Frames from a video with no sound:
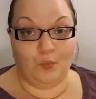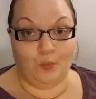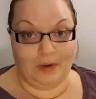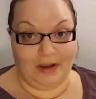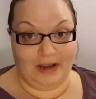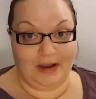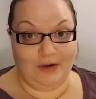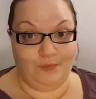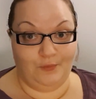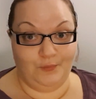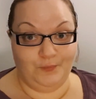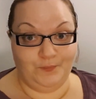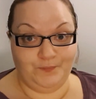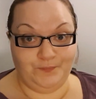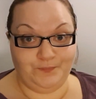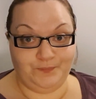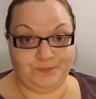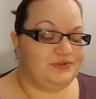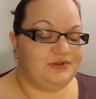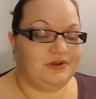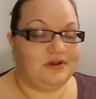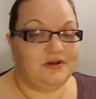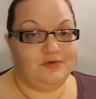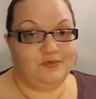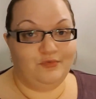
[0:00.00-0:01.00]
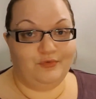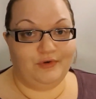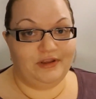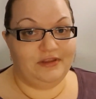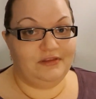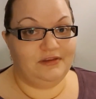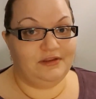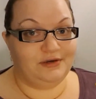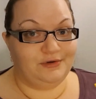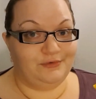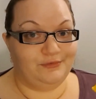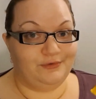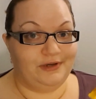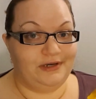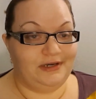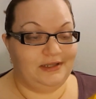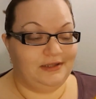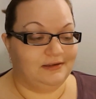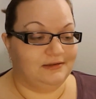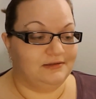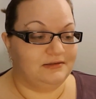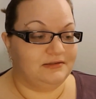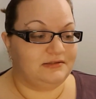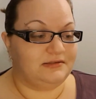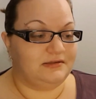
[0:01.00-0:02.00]
Wow. It's all real
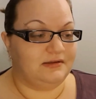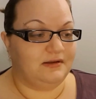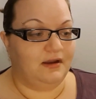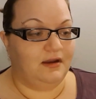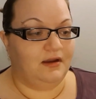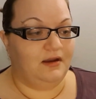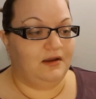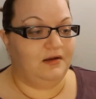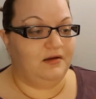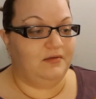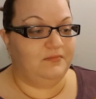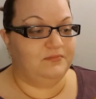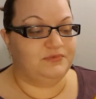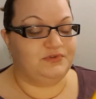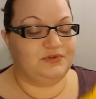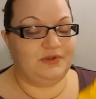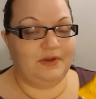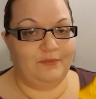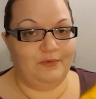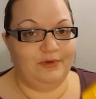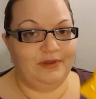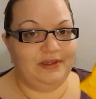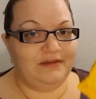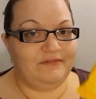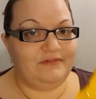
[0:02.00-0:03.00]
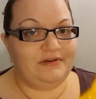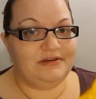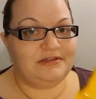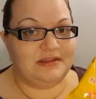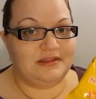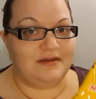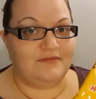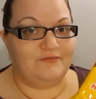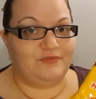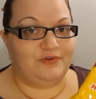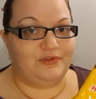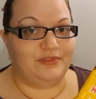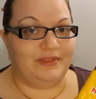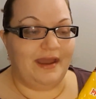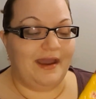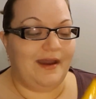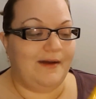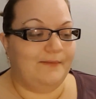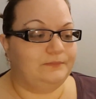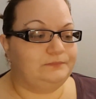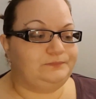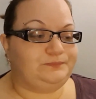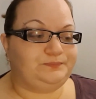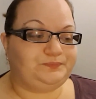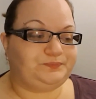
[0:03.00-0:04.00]
ingredients, so I will give it to them for
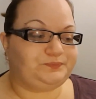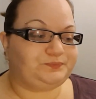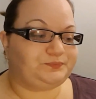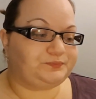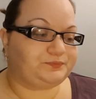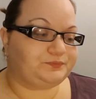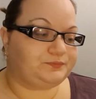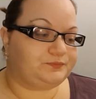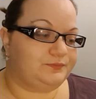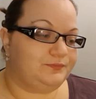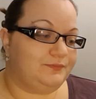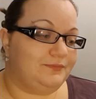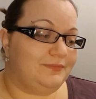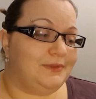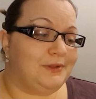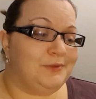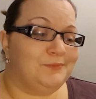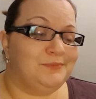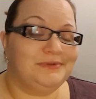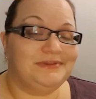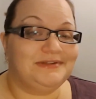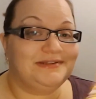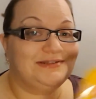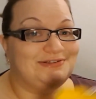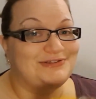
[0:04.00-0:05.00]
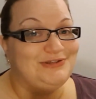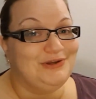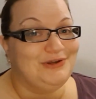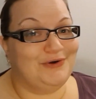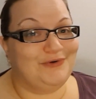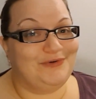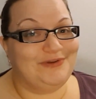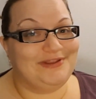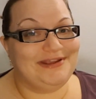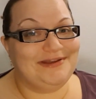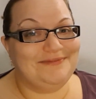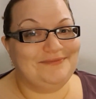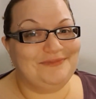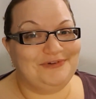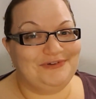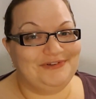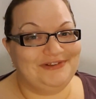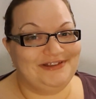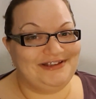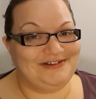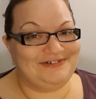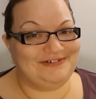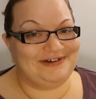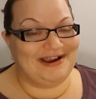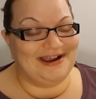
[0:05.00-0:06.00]
that. But the sodium,
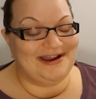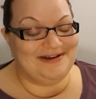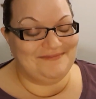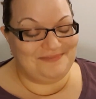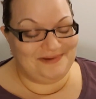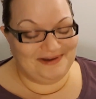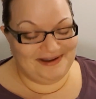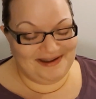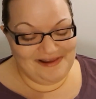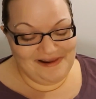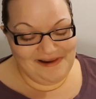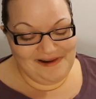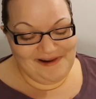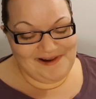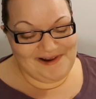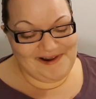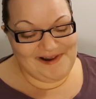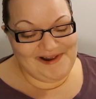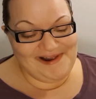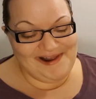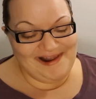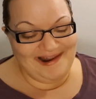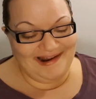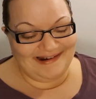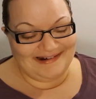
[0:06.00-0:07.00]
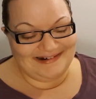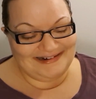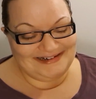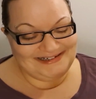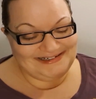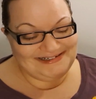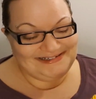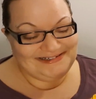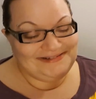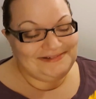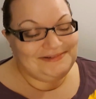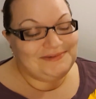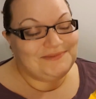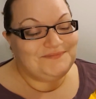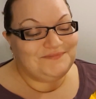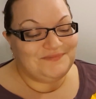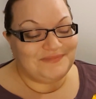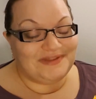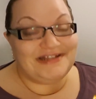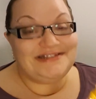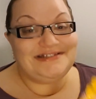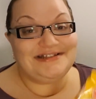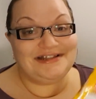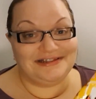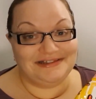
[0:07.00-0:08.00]
holy crap.
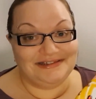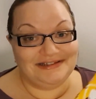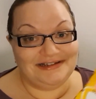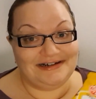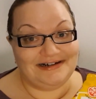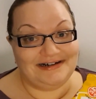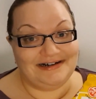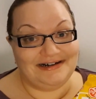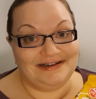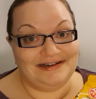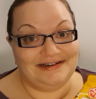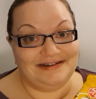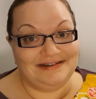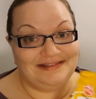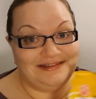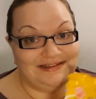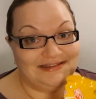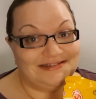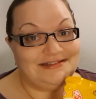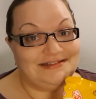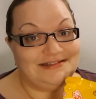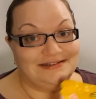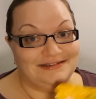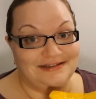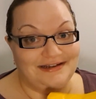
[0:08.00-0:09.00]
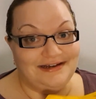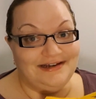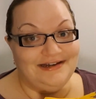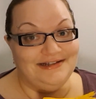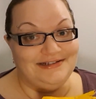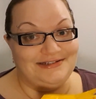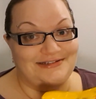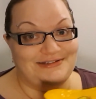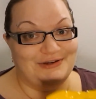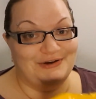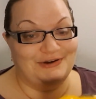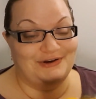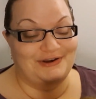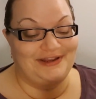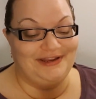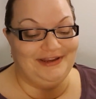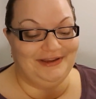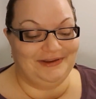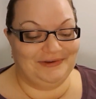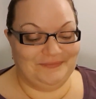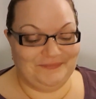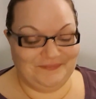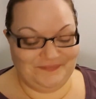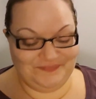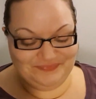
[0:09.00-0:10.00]
That's a lot. That's a lot of
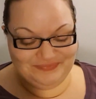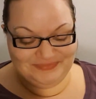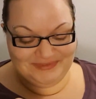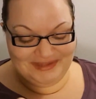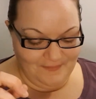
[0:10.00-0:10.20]
sodium.